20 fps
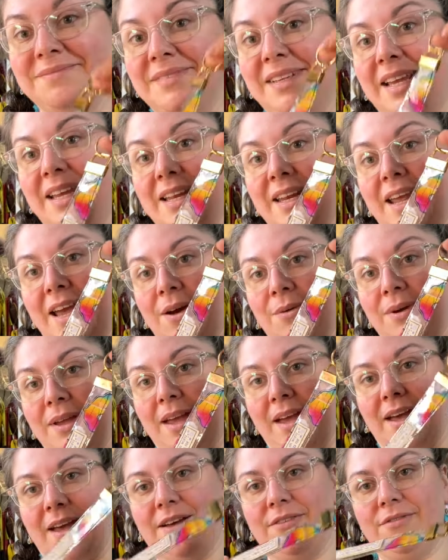And now we
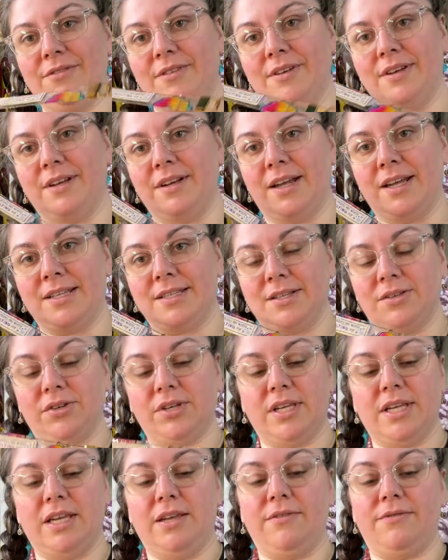have a nice little
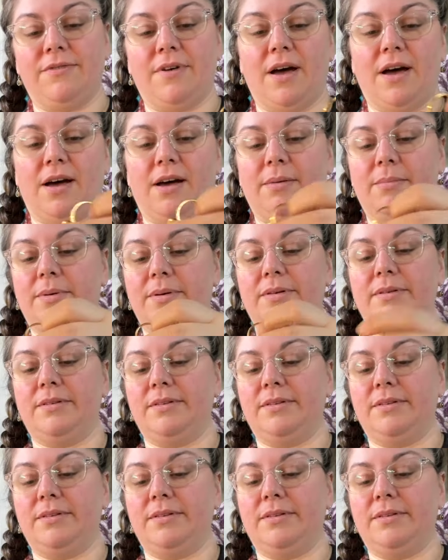key fob